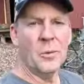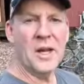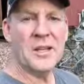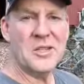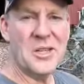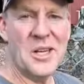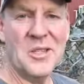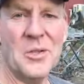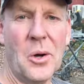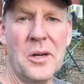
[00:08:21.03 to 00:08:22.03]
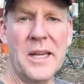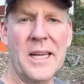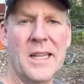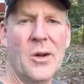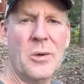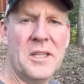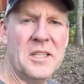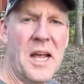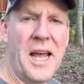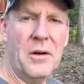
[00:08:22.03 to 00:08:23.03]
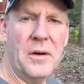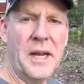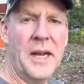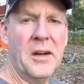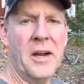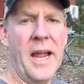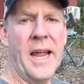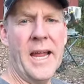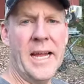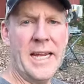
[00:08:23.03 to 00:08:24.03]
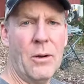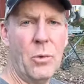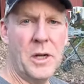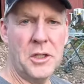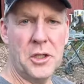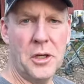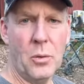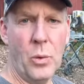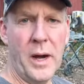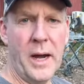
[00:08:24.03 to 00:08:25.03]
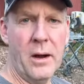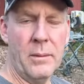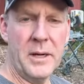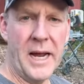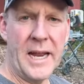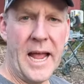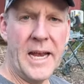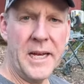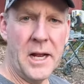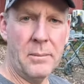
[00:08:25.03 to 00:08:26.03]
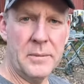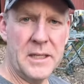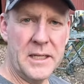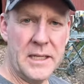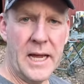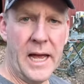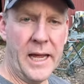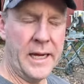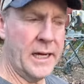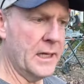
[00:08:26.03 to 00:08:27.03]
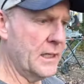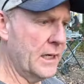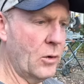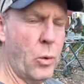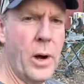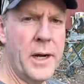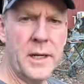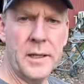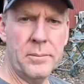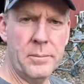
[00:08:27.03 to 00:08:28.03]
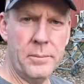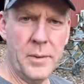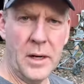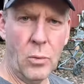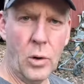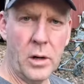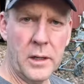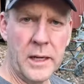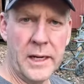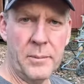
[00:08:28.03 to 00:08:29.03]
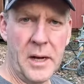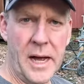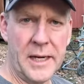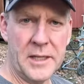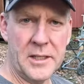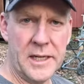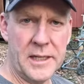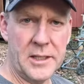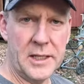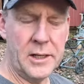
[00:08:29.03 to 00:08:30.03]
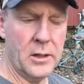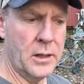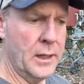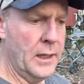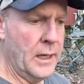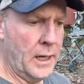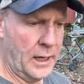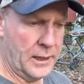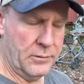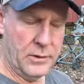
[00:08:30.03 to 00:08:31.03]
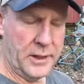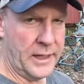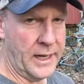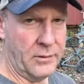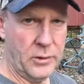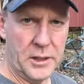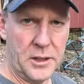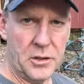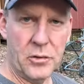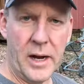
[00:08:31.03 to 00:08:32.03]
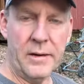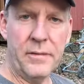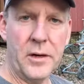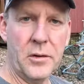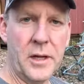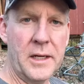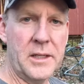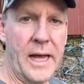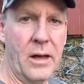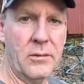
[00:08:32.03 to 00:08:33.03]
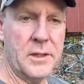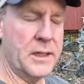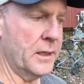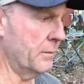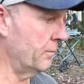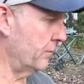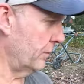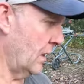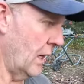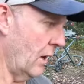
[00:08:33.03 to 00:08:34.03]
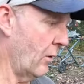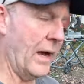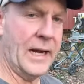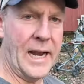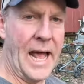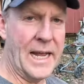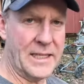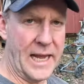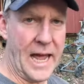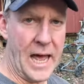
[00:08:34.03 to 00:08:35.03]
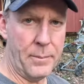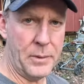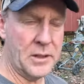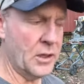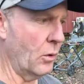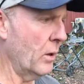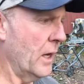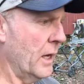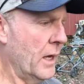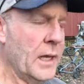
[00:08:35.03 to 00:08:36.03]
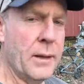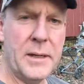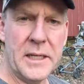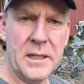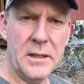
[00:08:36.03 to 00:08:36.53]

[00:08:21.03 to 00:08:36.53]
Well, the sun's starting to get low in the sky over here, and I wanted to show you where I'm kind of ending up today. I did quite a bit of work kind of behind the scenes here uh, again, really just trying to figure things out, uh, you know, kind of as they happen. So let me